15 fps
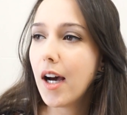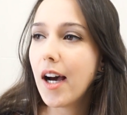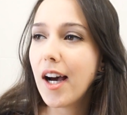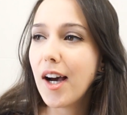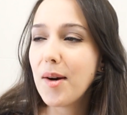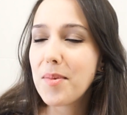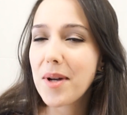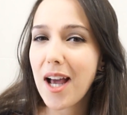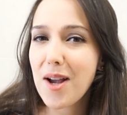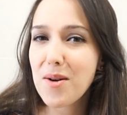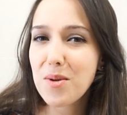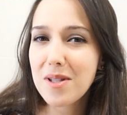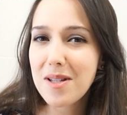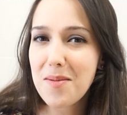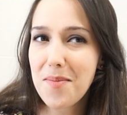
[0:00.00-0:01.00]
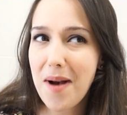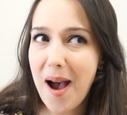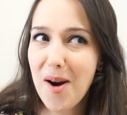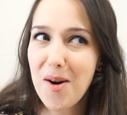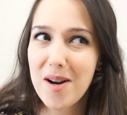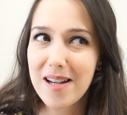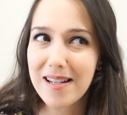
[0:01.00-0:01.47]
But I was
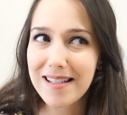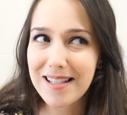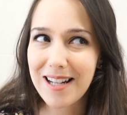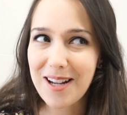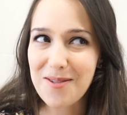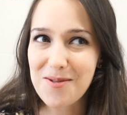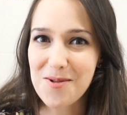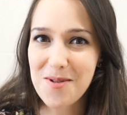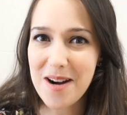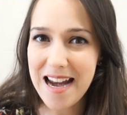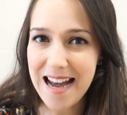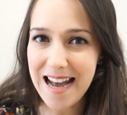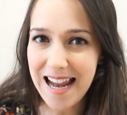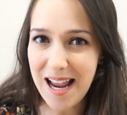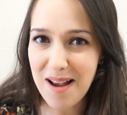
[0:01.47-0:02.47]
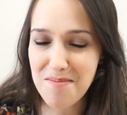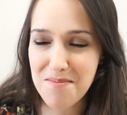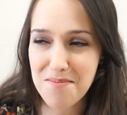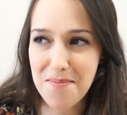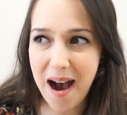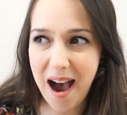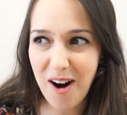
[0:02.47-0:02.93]
embarrassed, like really
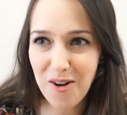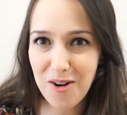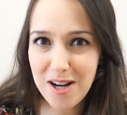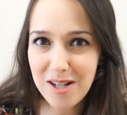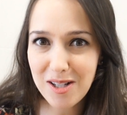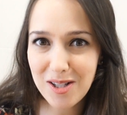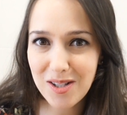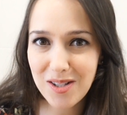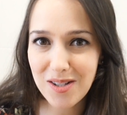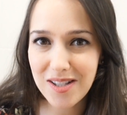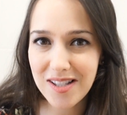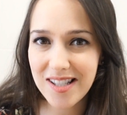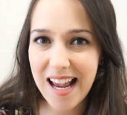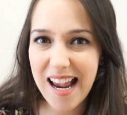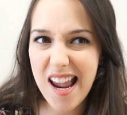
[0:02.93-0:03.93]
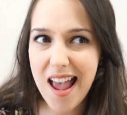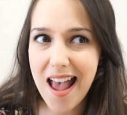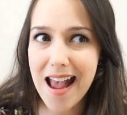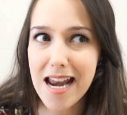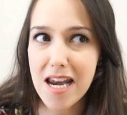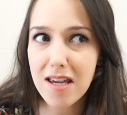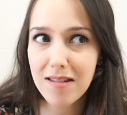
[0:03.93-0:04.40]
embarrassed to say
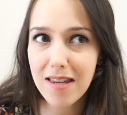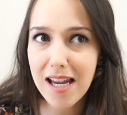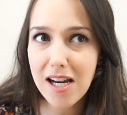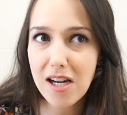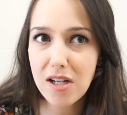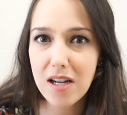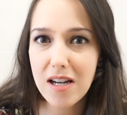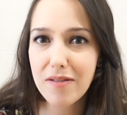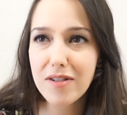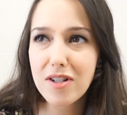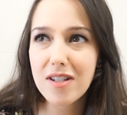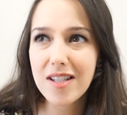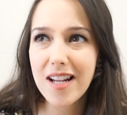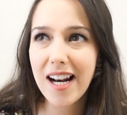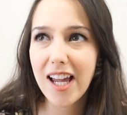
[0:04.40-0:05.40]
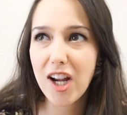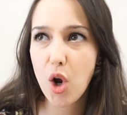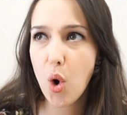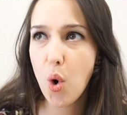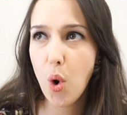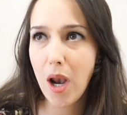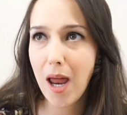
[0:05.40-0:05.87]
anything, even to say
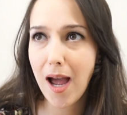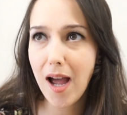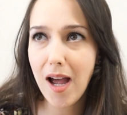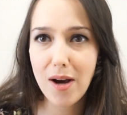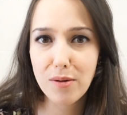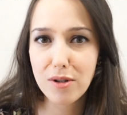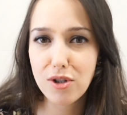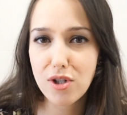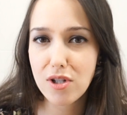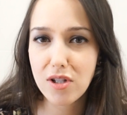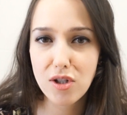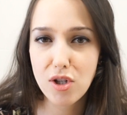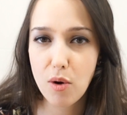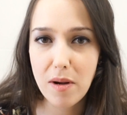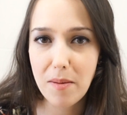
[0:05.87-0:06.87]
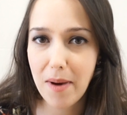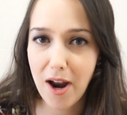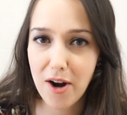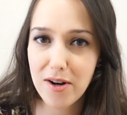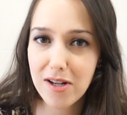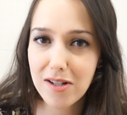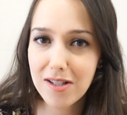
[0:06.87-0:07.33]
like hola. I was just so
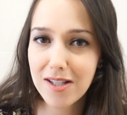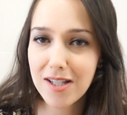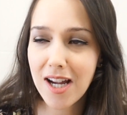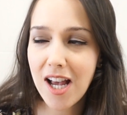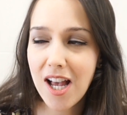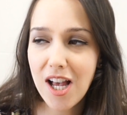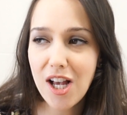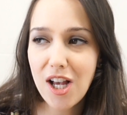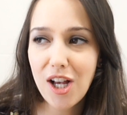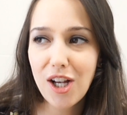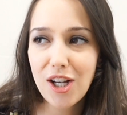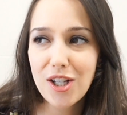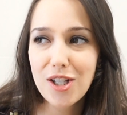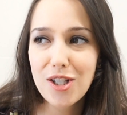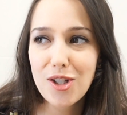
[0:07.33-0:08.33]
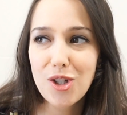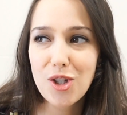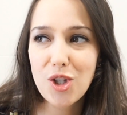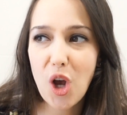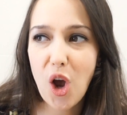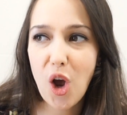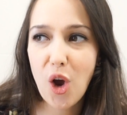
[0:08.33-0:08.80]
embarrassed.
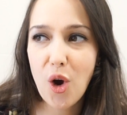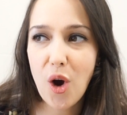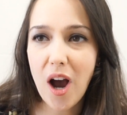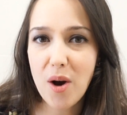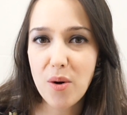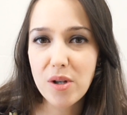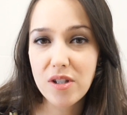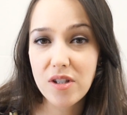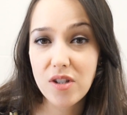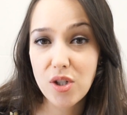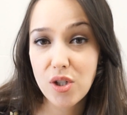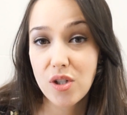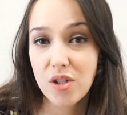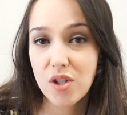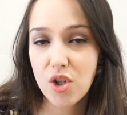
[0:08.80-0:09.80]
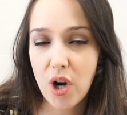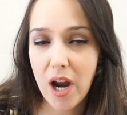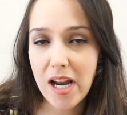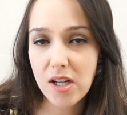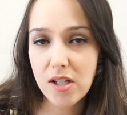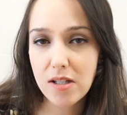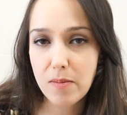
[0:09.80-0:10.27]
So I was
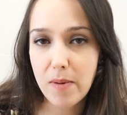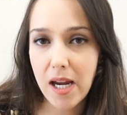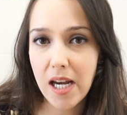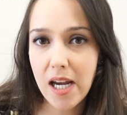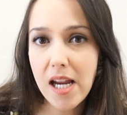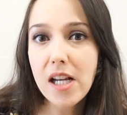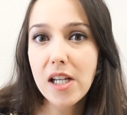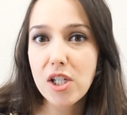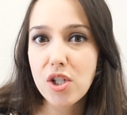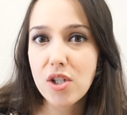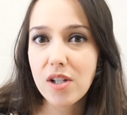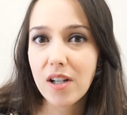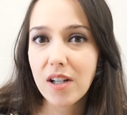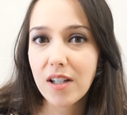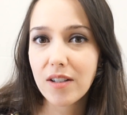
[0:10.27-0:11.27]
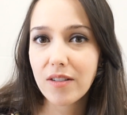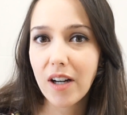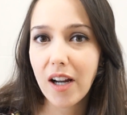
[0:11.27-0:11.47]
trying to speak in English to her,